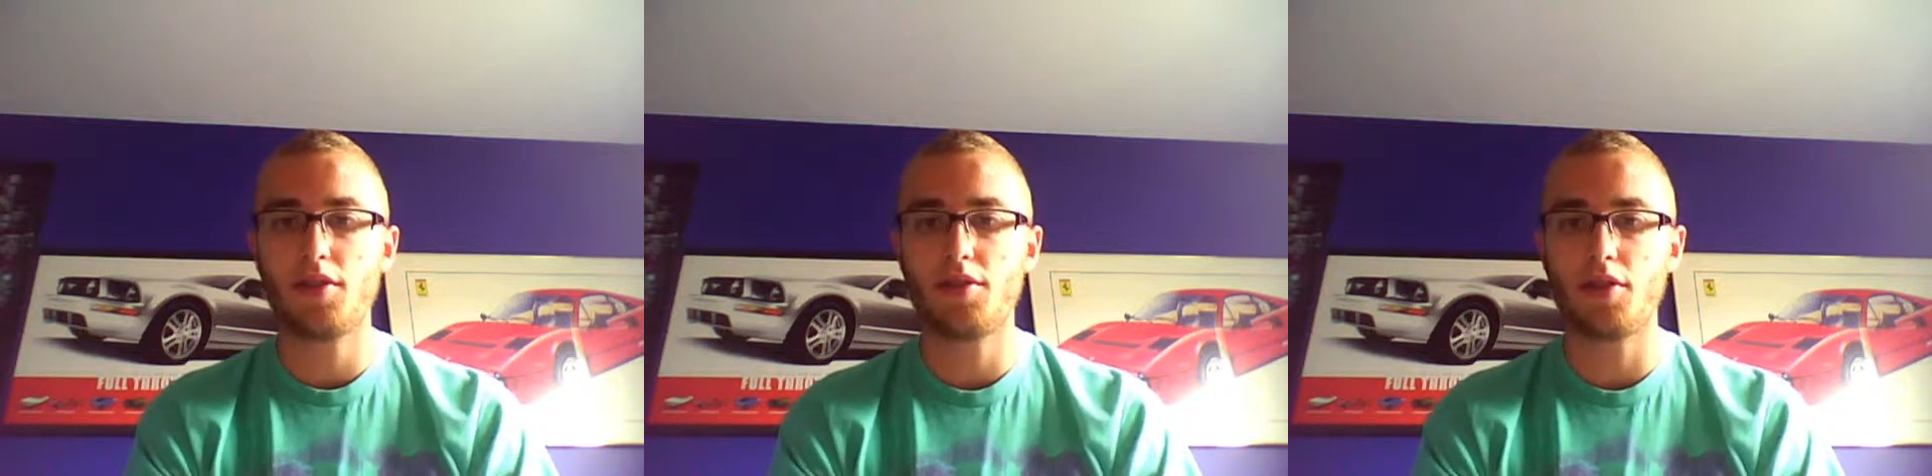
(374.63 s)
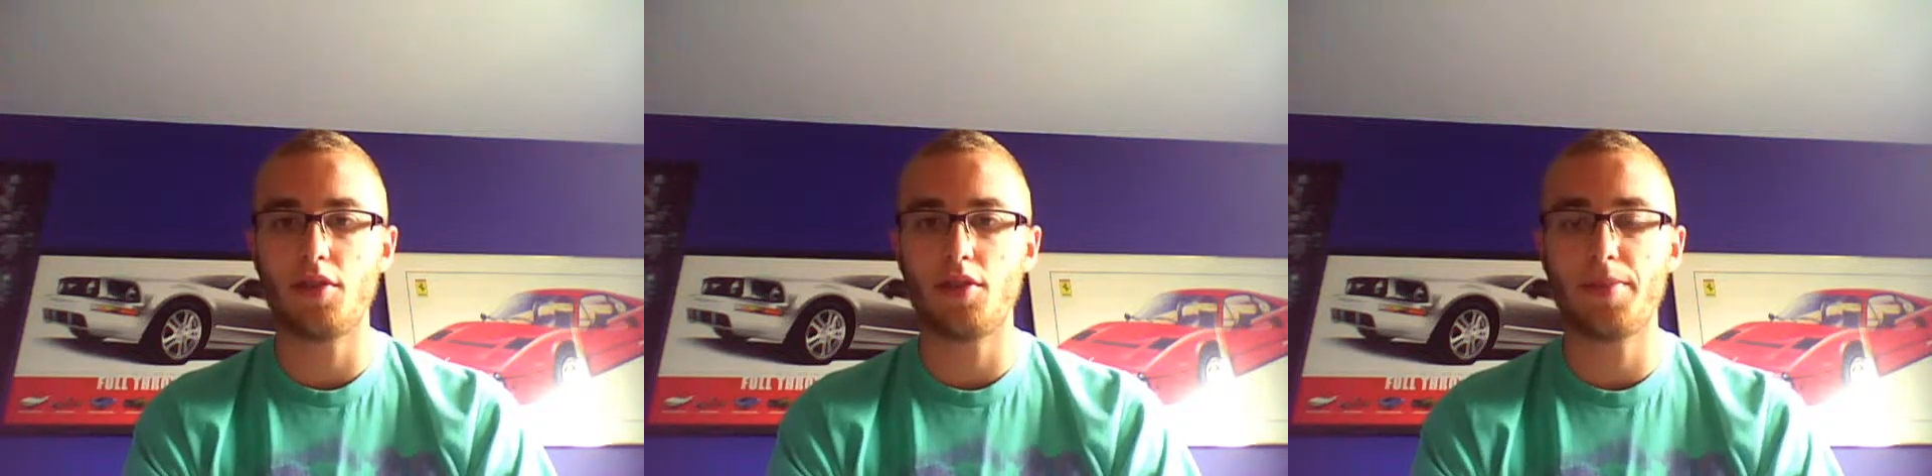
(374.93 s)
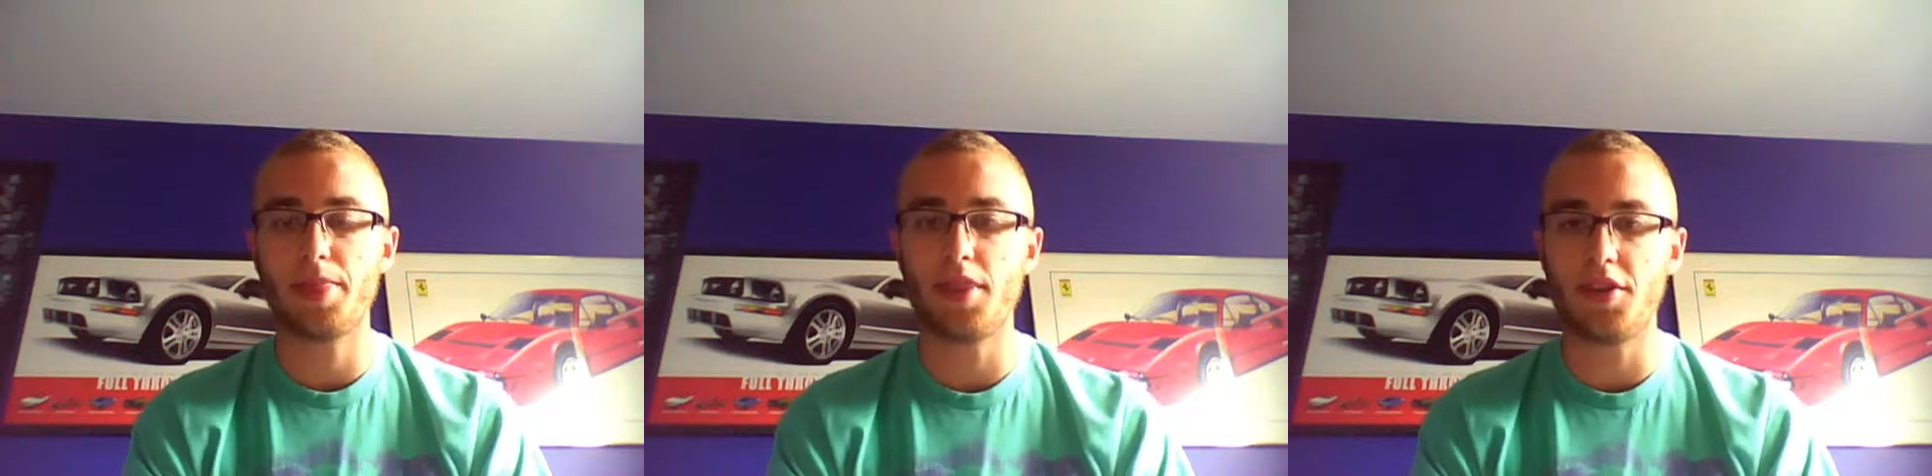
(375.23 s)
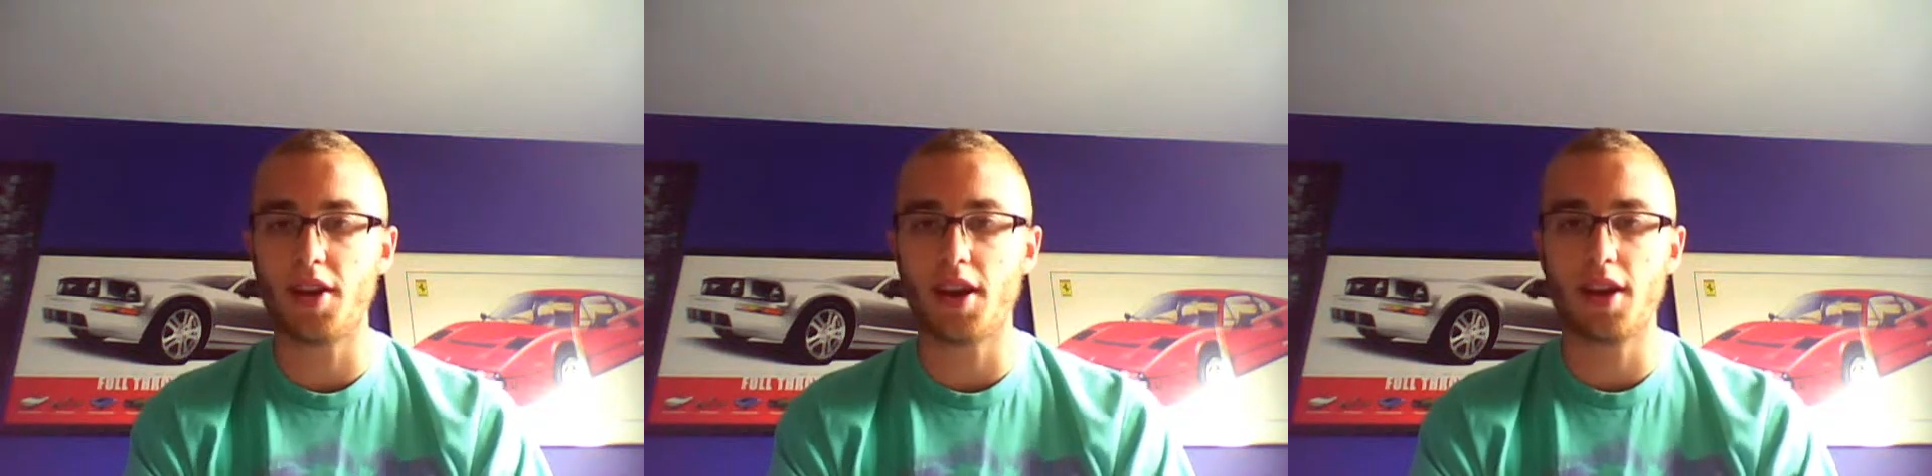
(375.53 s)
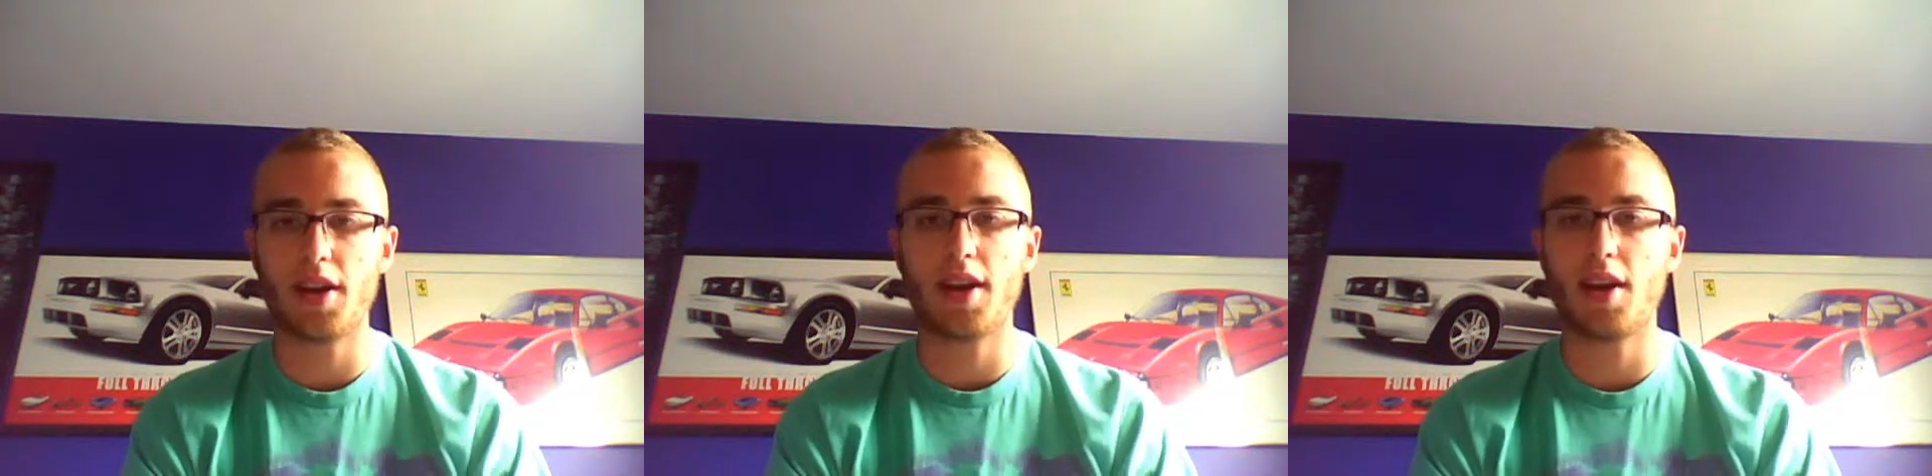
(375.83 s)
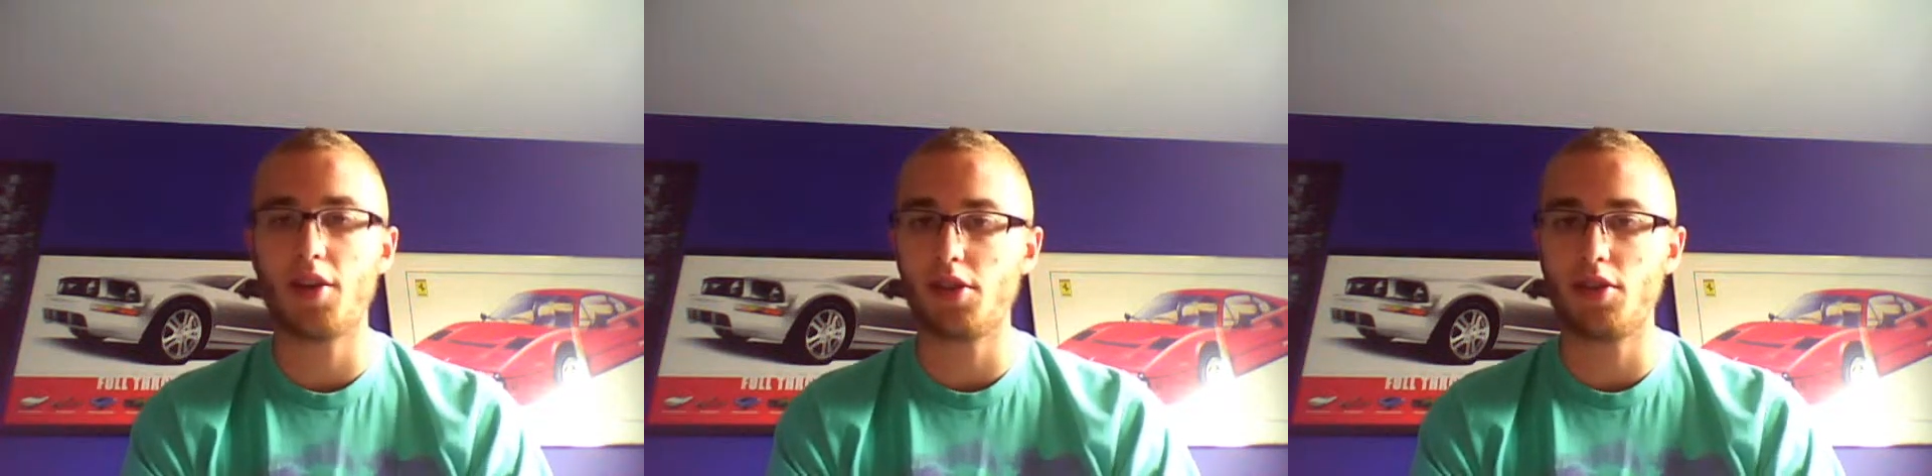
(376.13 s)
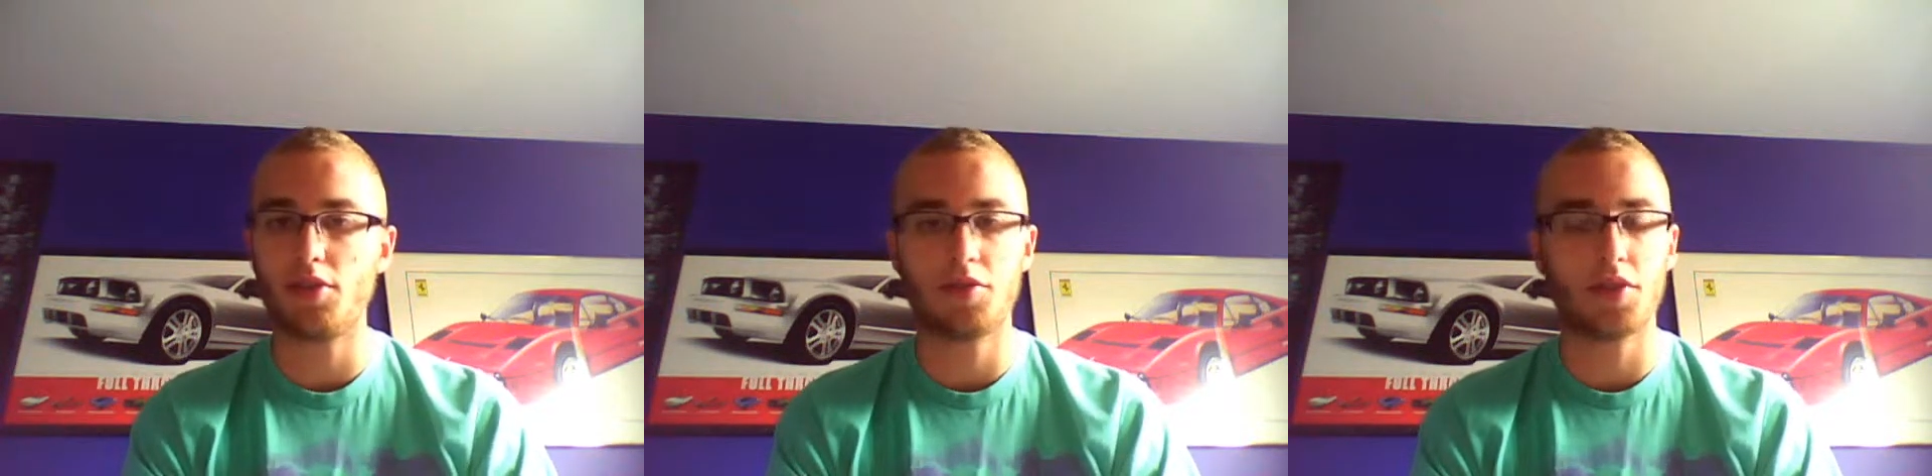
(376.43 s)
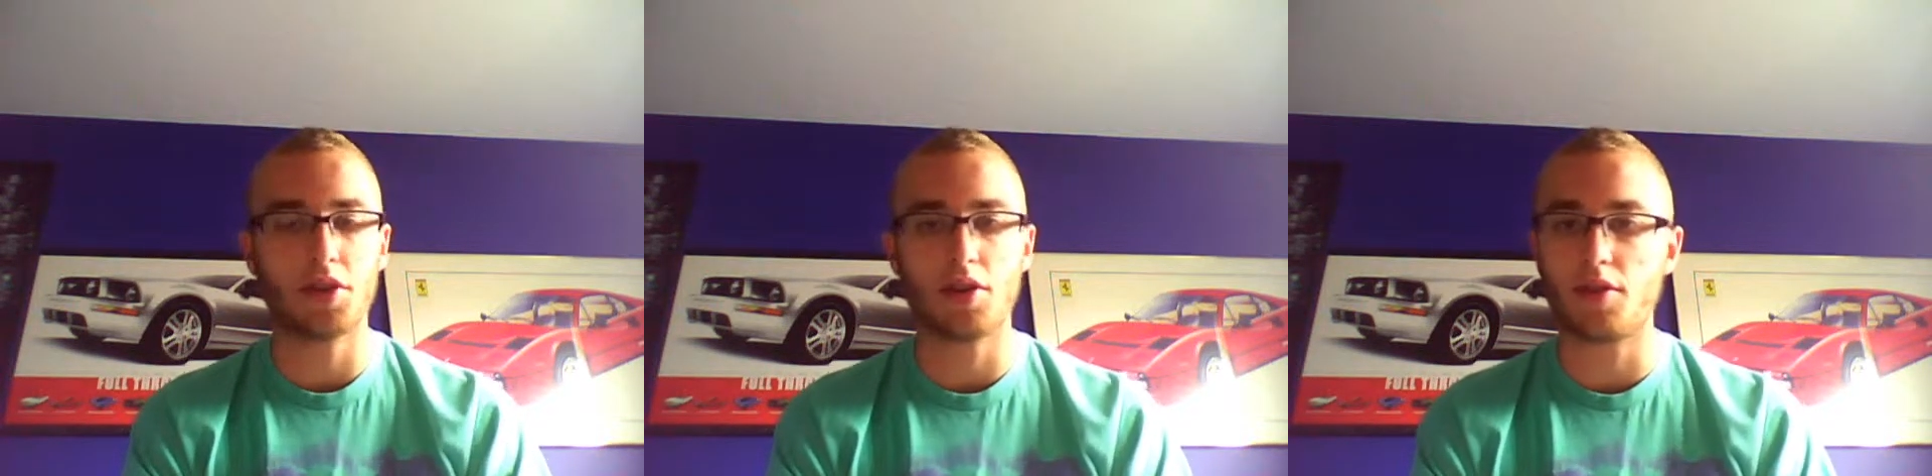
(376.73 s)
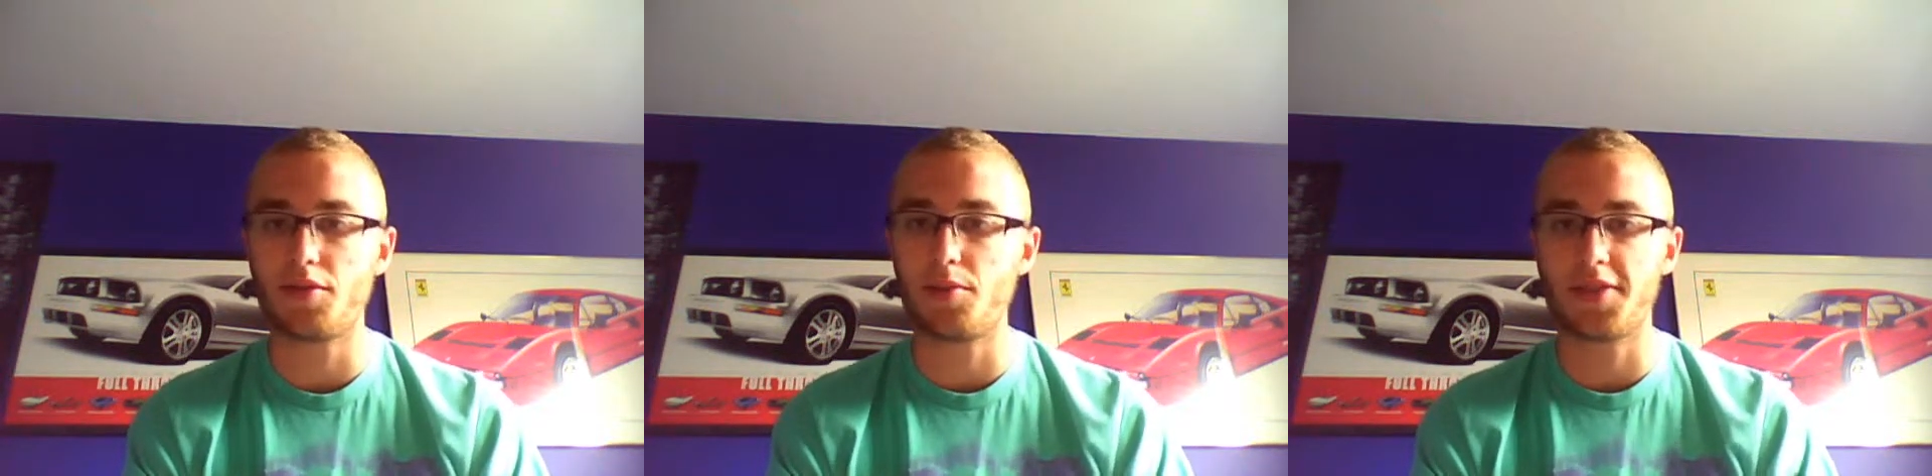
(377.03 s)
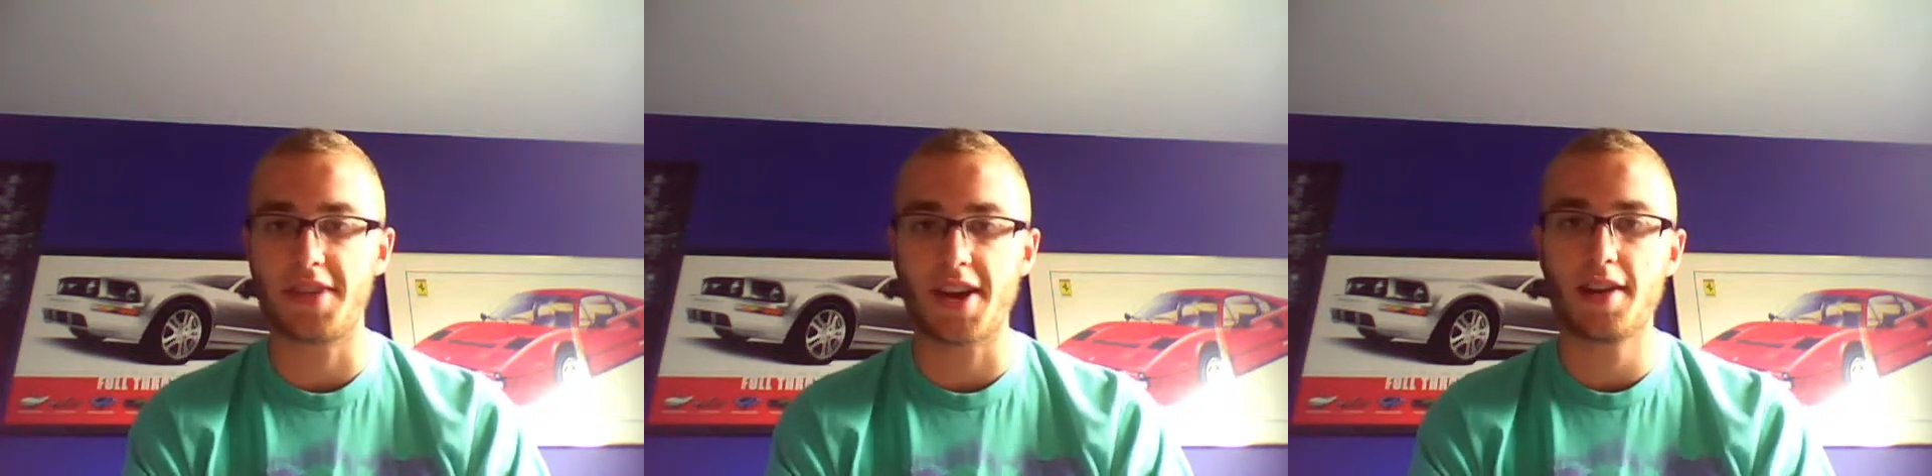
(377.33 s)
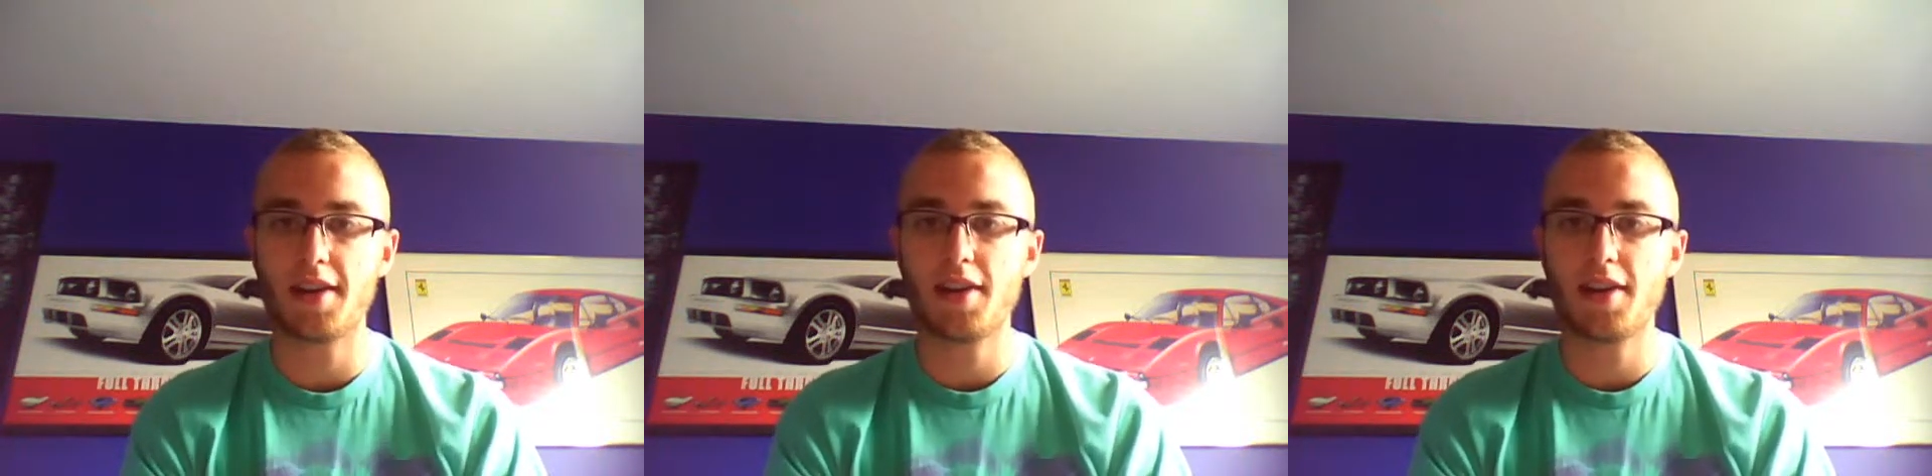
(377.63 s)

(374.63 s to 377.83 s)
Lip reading: for the Jetta and how it goes for the Golf and Passat.